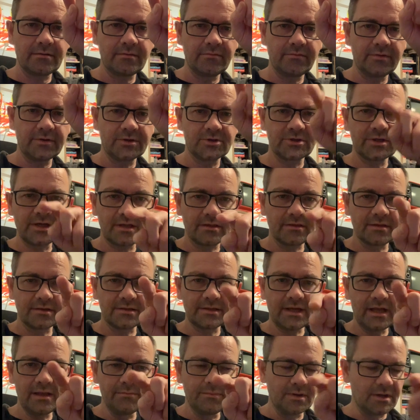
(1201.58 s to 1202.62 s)
we check the
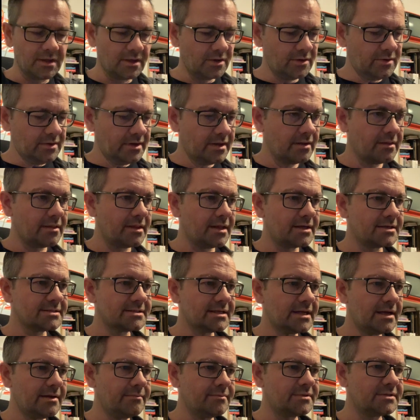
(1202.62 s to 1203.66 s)
tile below, and that is
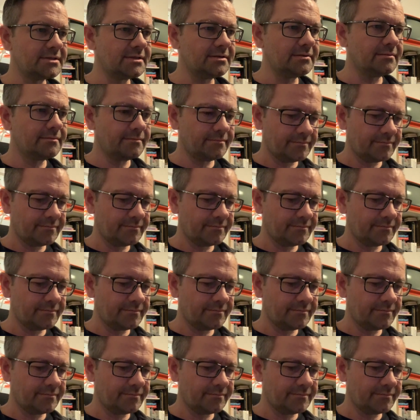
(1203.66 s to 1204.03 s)
empty.